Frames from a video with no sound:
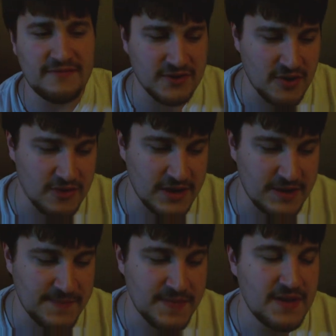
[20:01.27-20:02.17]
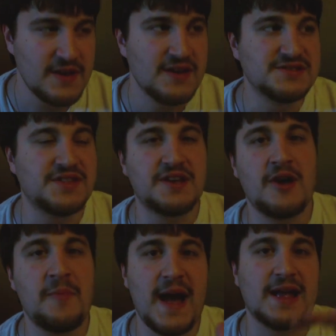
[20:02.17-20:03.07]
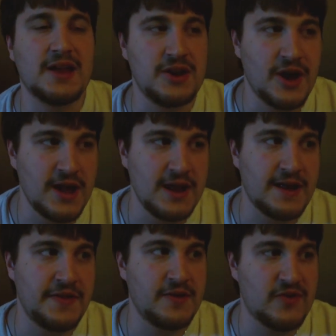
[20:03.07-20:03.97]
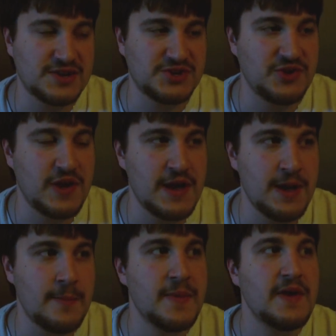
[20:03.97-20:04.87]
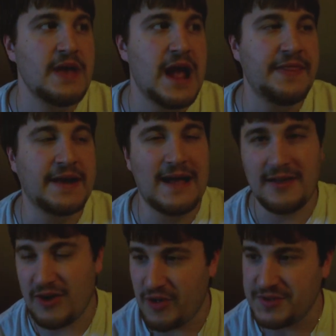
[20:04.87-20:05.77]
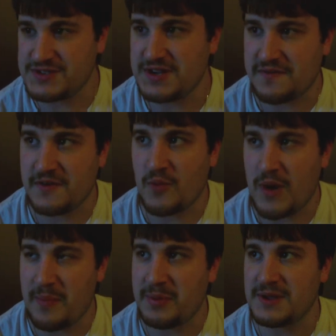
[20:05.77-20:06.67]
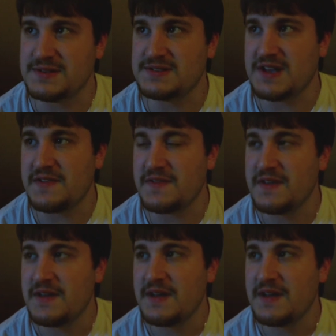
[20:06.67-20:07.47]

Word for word: have to go get him so they go back at night and they rescue him and they got like all these different weapons and